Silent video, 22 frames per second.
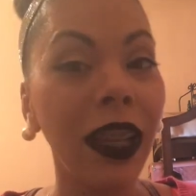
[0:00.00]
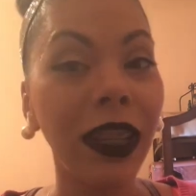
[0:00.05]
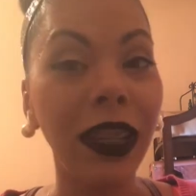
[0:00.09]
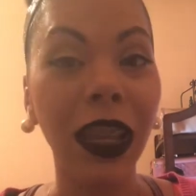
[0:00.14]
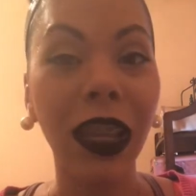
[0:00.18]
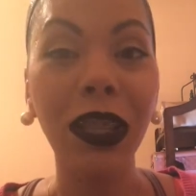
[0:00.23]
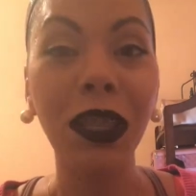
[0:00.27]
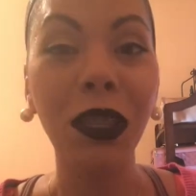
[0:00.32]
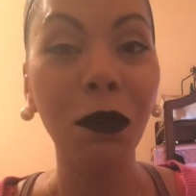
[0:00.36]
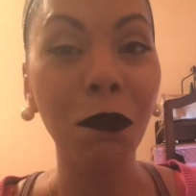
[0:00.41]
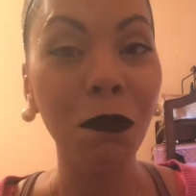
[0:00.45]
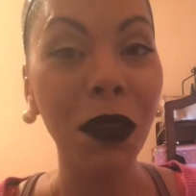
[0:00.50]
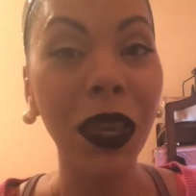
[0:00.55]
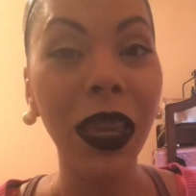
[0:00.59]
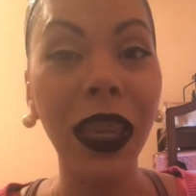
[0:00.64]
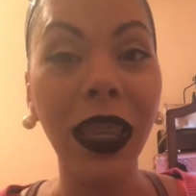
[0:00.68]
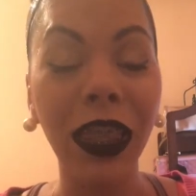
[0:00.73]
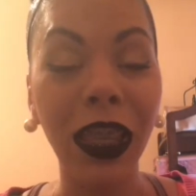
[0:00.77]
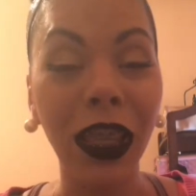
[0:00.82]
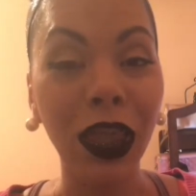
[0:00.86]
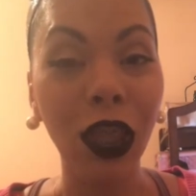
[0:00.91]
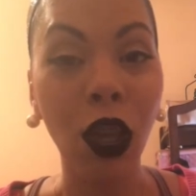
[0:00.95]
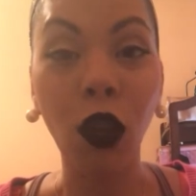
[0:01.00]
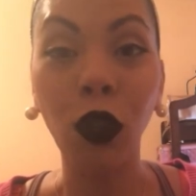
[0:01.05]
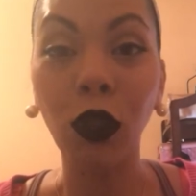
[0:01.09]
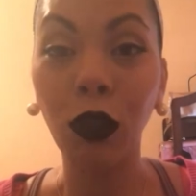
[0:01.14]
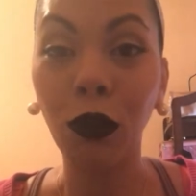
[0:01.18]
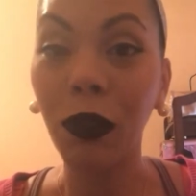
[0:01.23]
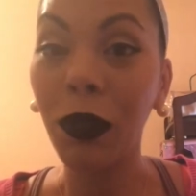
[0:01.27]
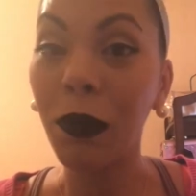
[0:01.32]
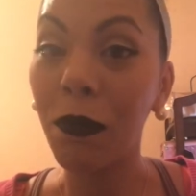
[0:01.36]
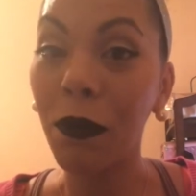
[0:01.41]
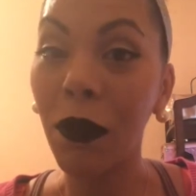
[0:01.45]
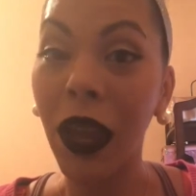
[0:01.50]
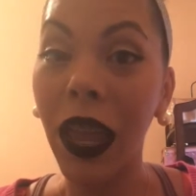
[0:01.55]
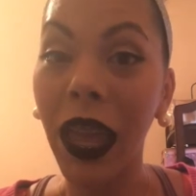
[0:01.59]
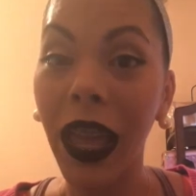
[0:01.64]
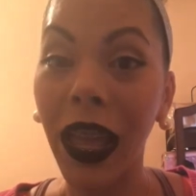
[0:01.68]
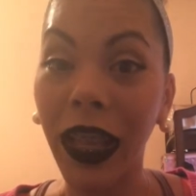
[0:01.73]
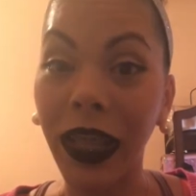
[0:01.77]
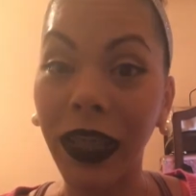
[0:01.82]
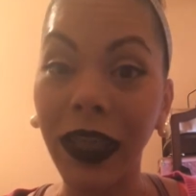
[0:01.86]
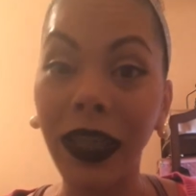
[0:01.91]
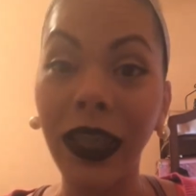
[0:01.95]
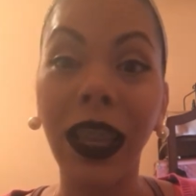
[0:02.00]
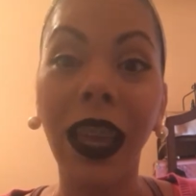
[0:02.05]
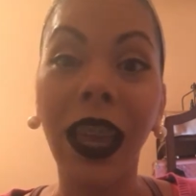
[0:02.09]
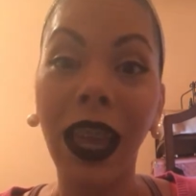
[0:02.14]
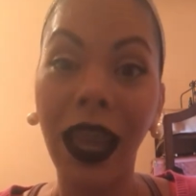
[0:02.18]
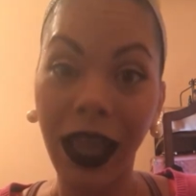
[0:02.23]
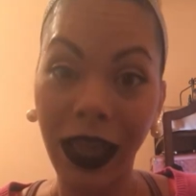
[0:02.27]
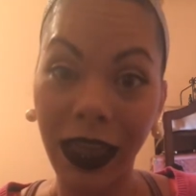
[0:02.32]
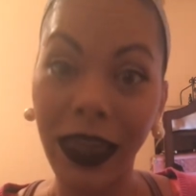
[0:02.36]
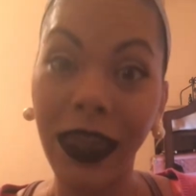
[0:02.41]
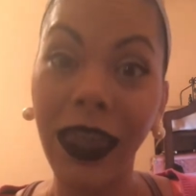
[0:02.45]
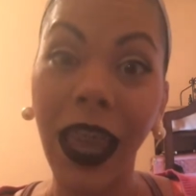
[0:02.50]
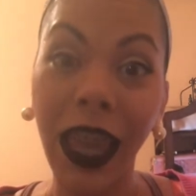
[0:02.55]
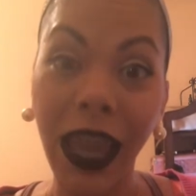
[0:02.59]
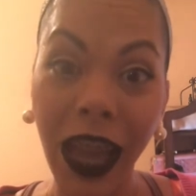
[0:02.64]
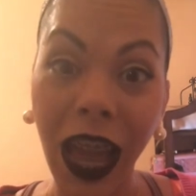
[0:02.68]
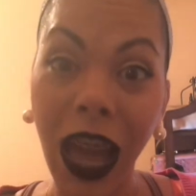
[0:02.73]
doesn't mean that those three brands, they